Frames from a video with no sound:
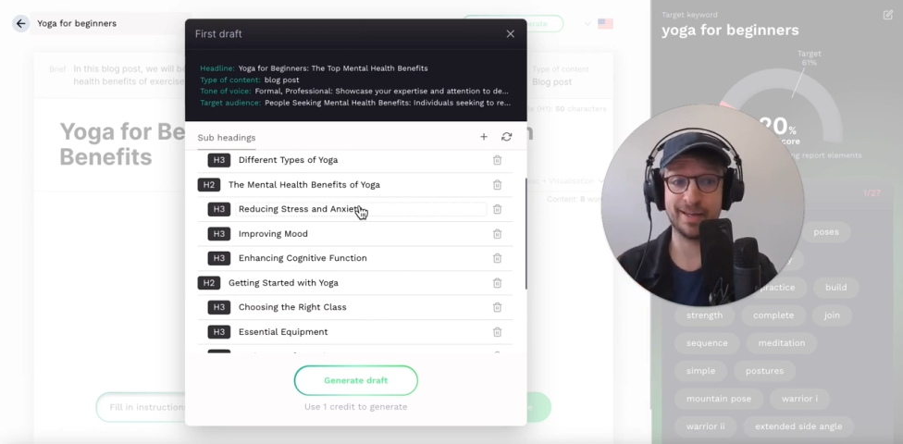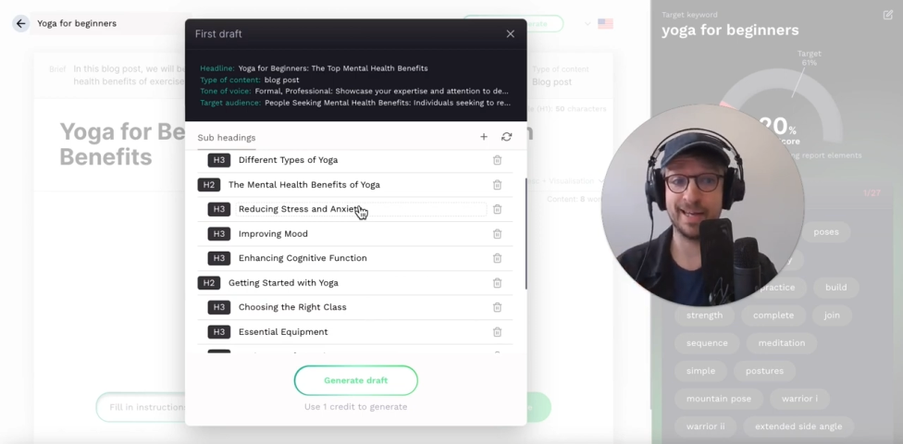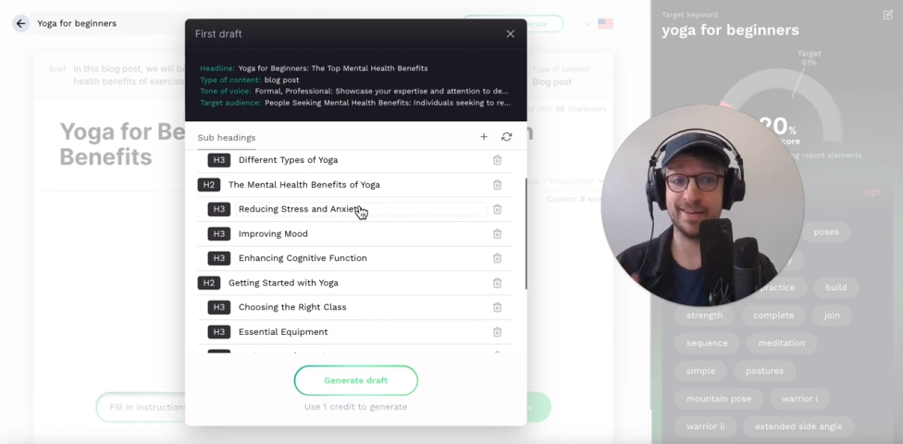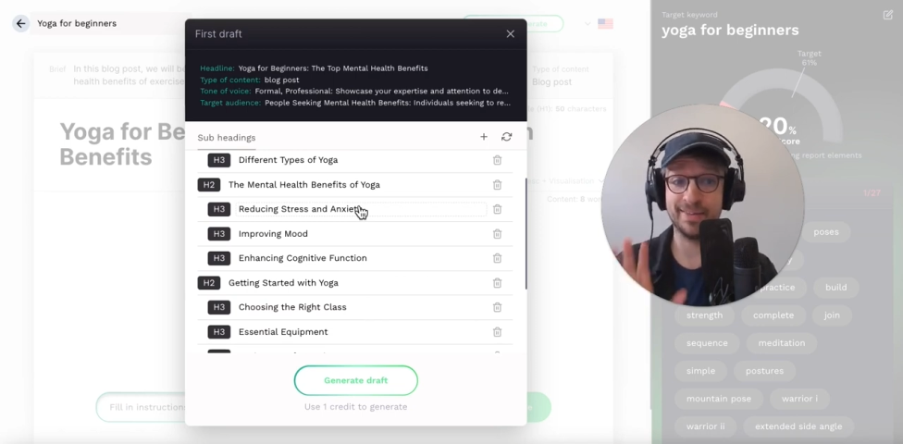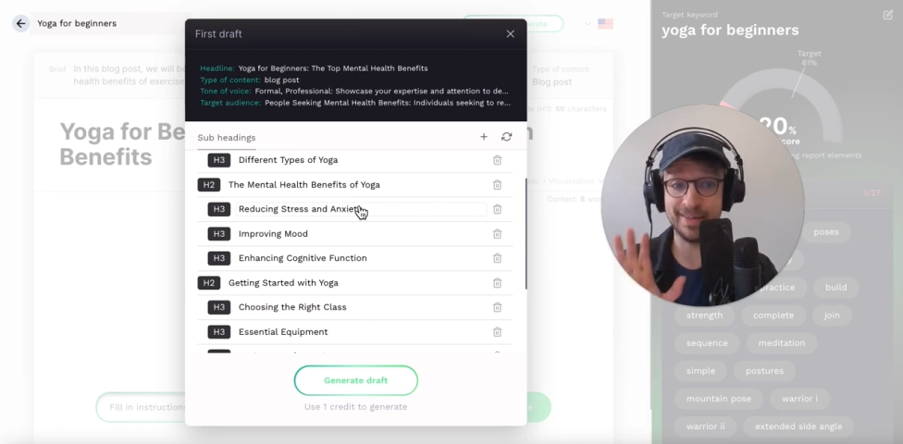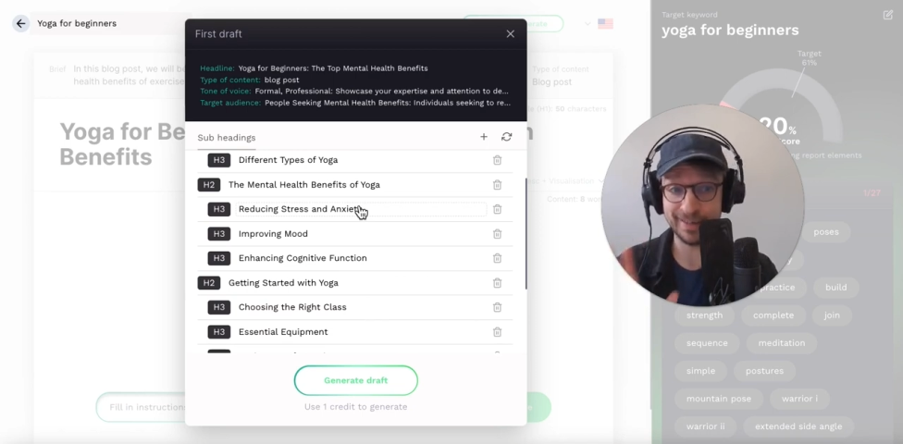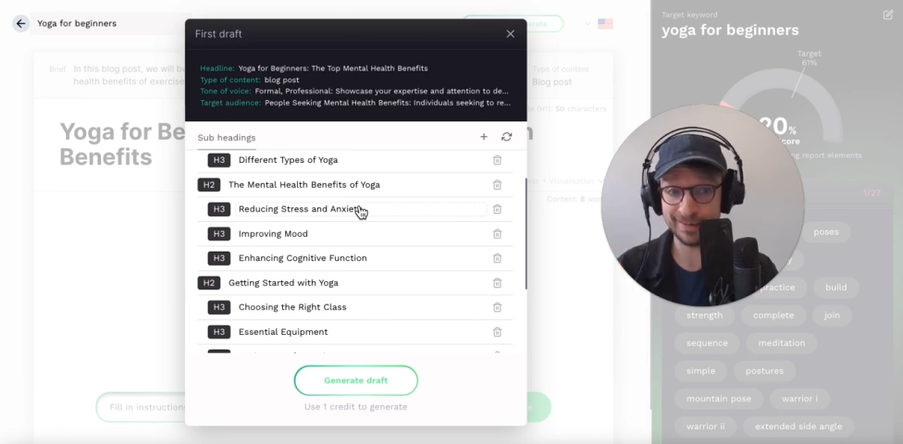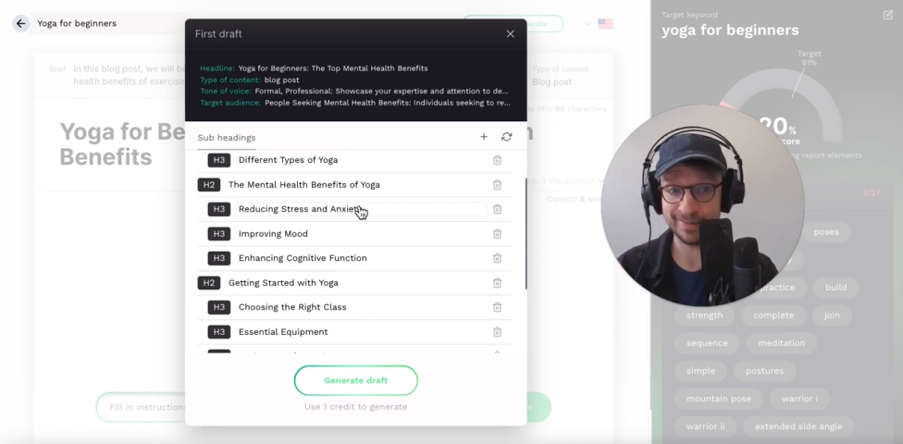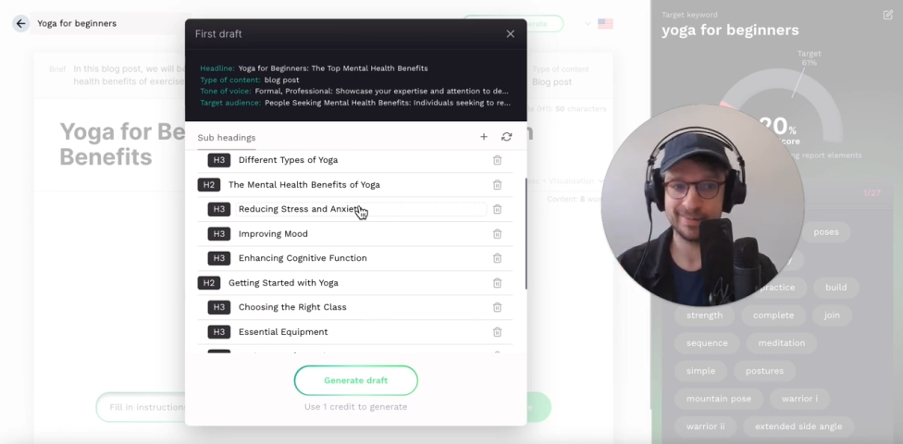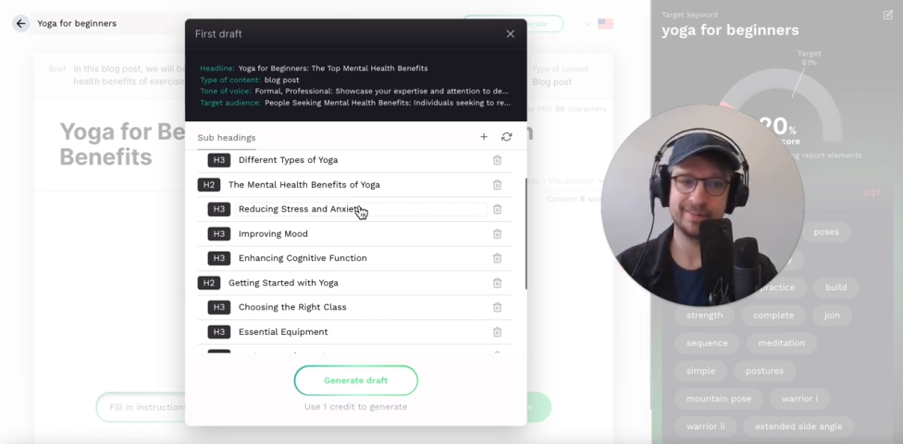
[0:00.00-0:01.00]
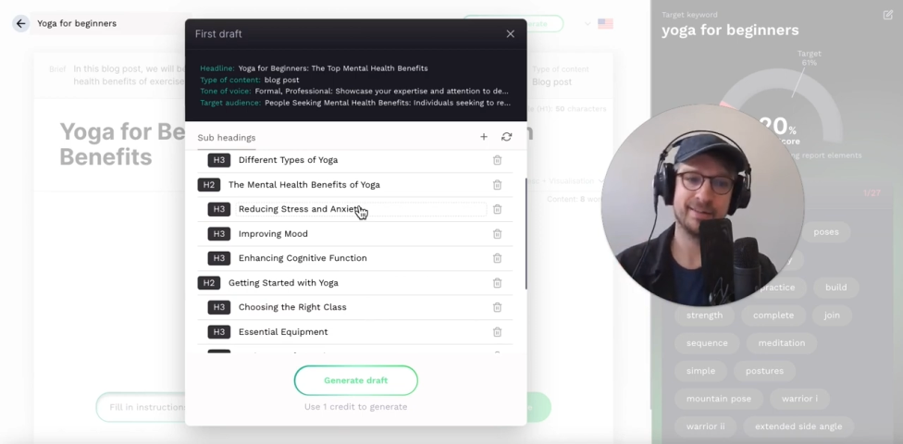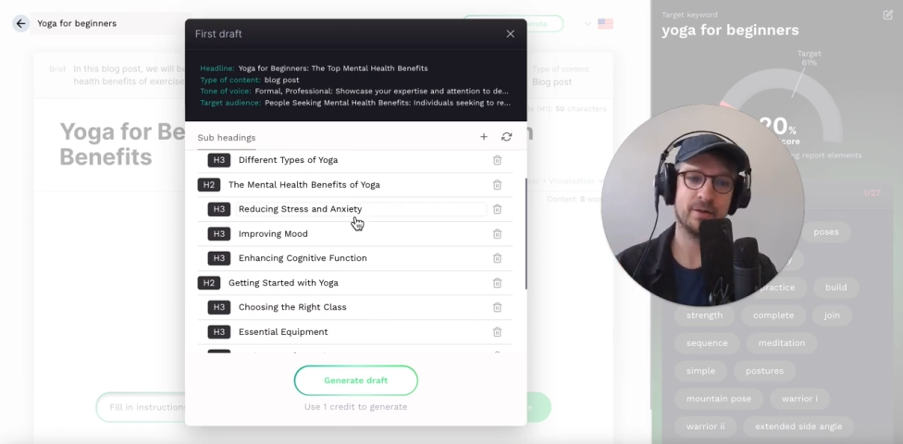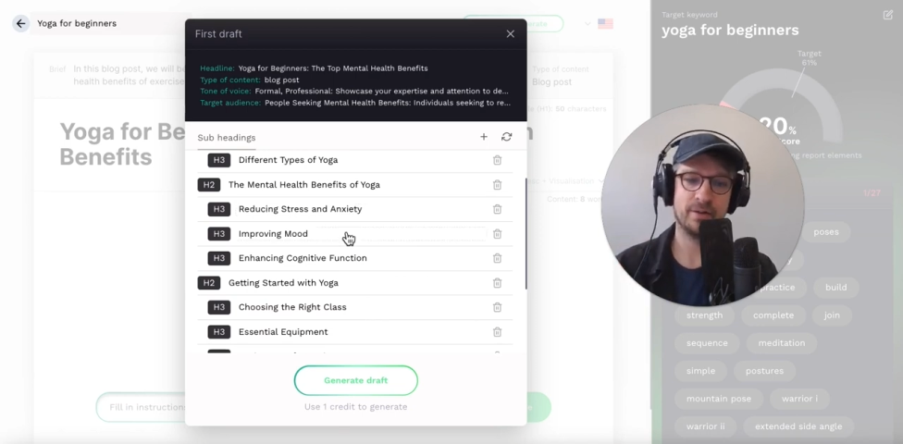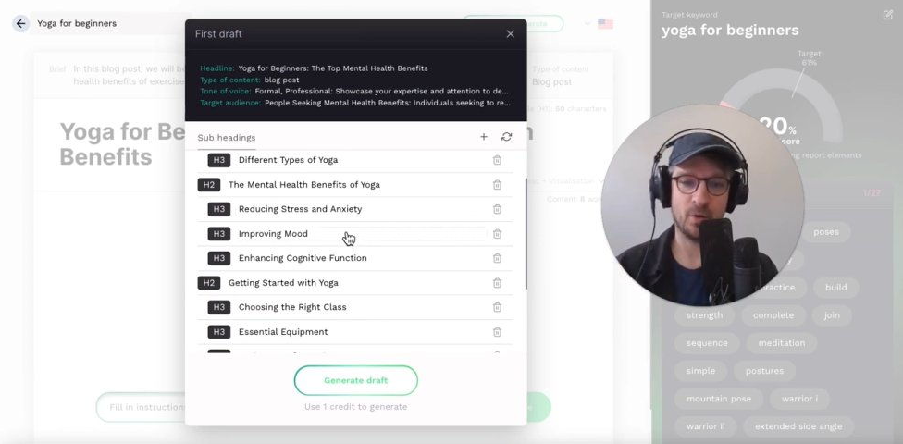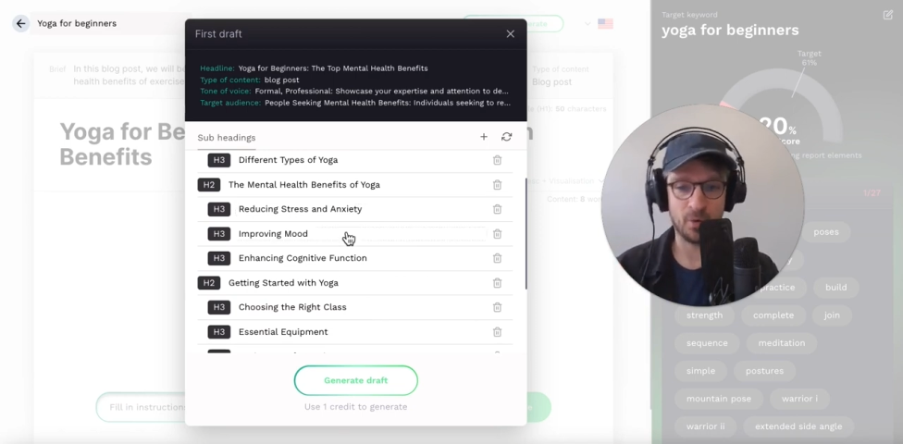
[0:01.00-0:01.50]
And then
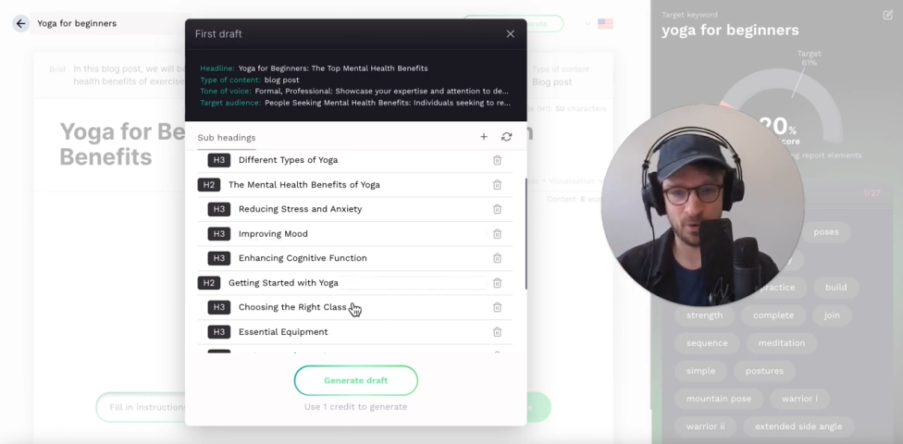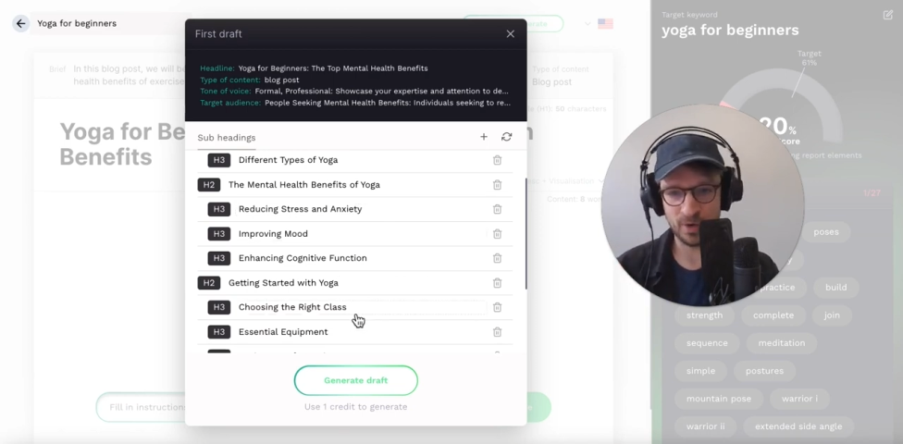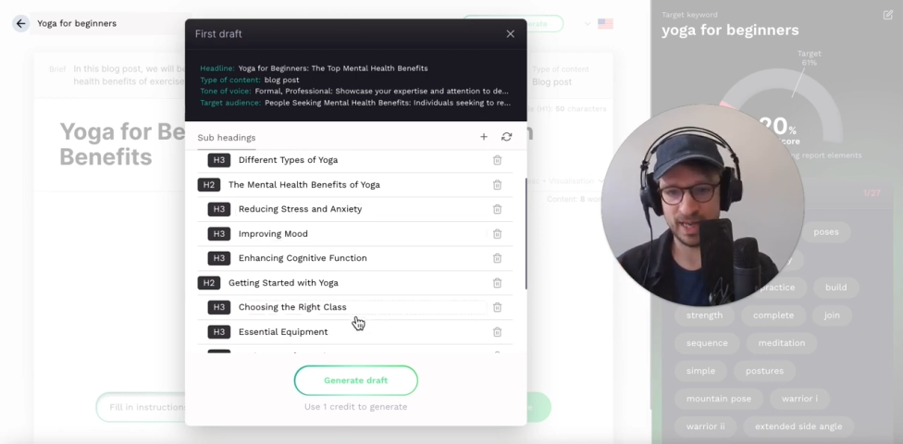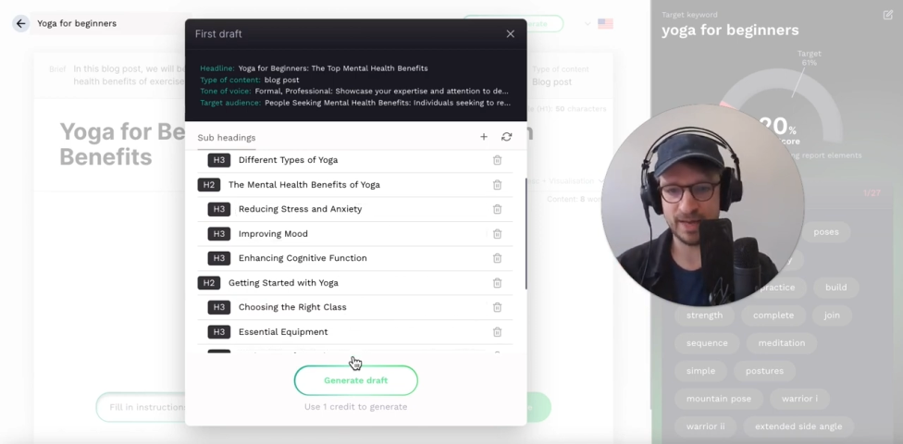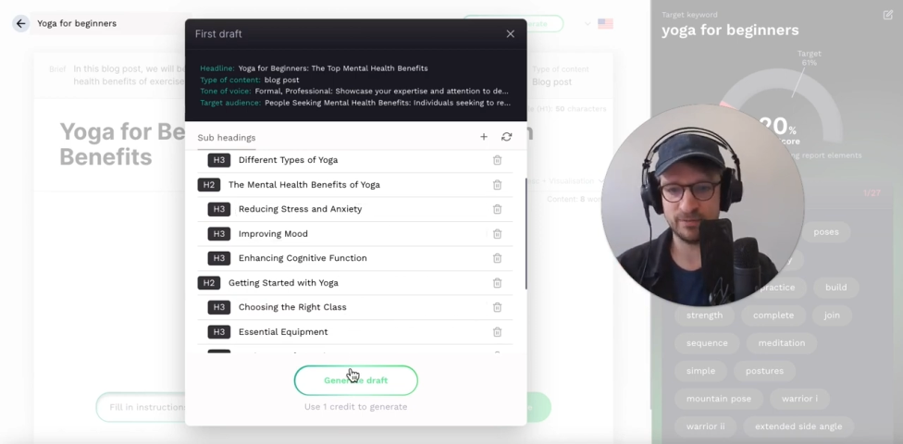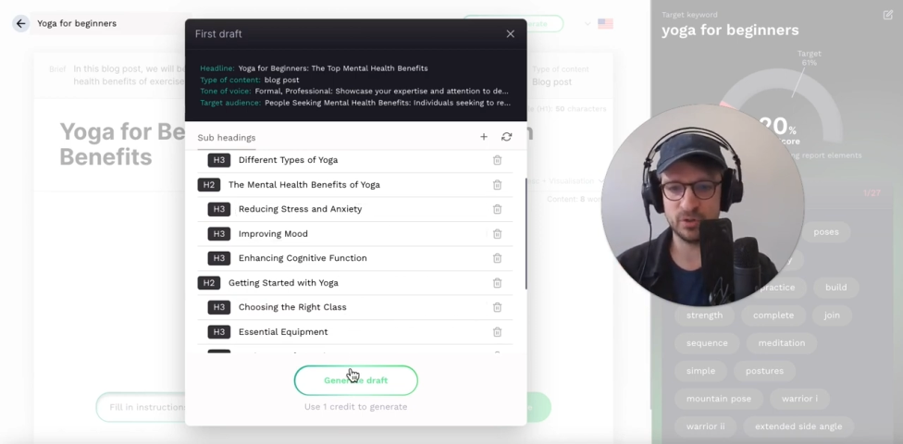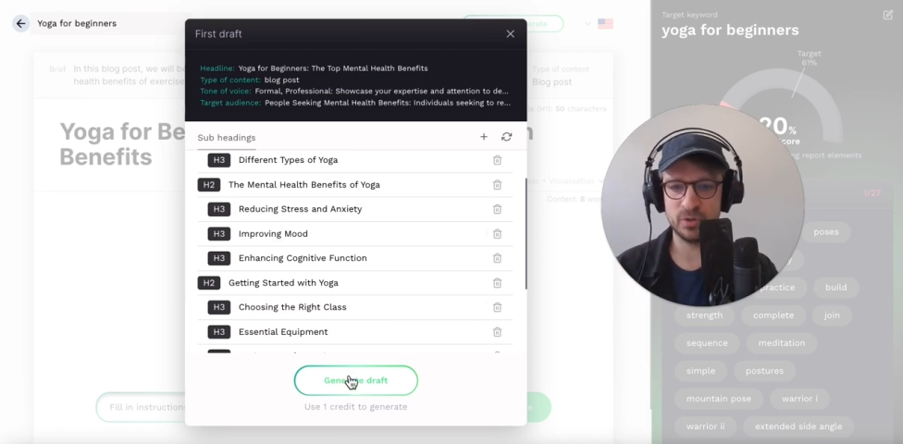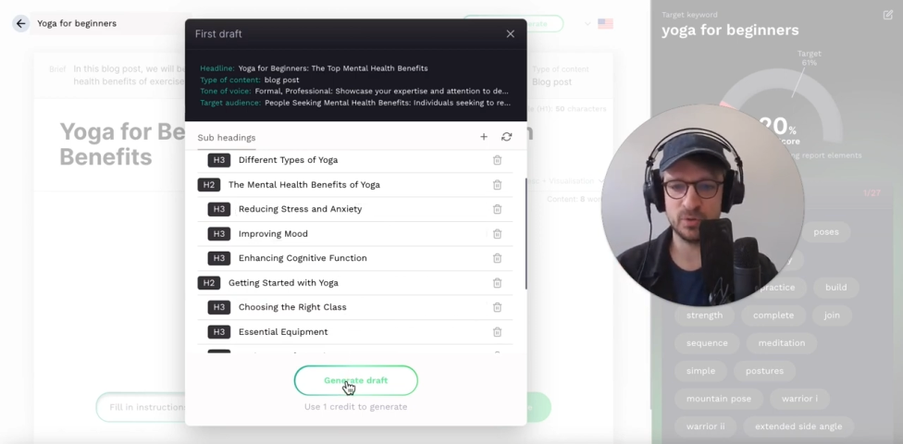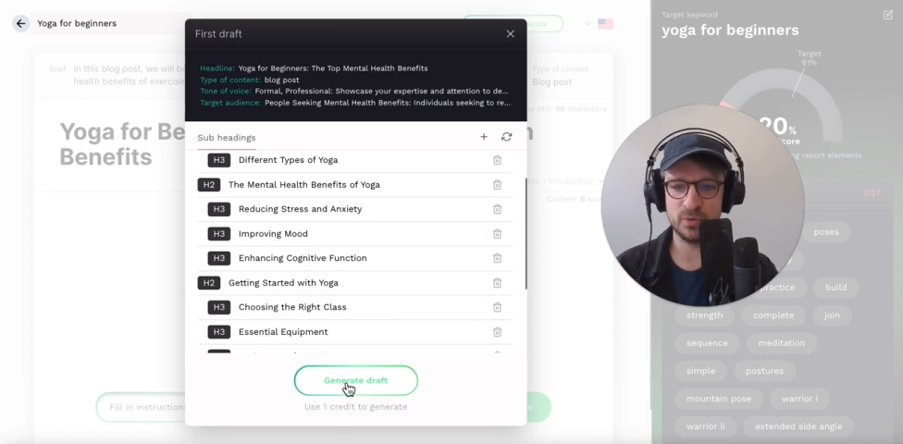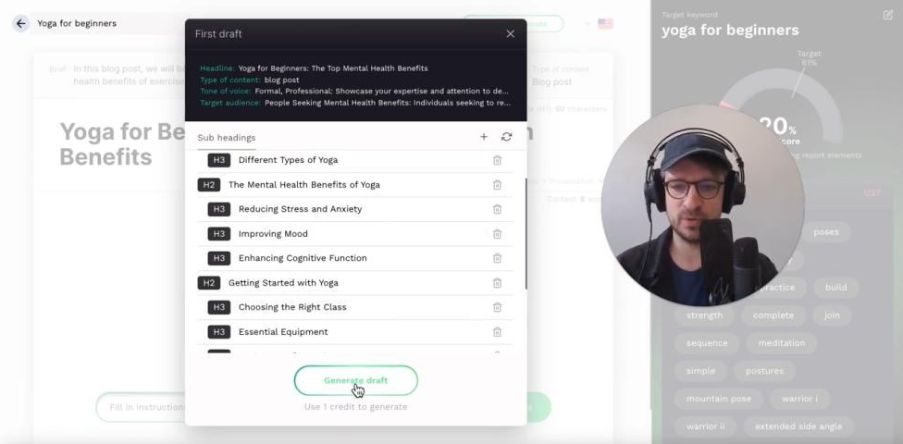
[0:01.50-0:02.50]
all I have to do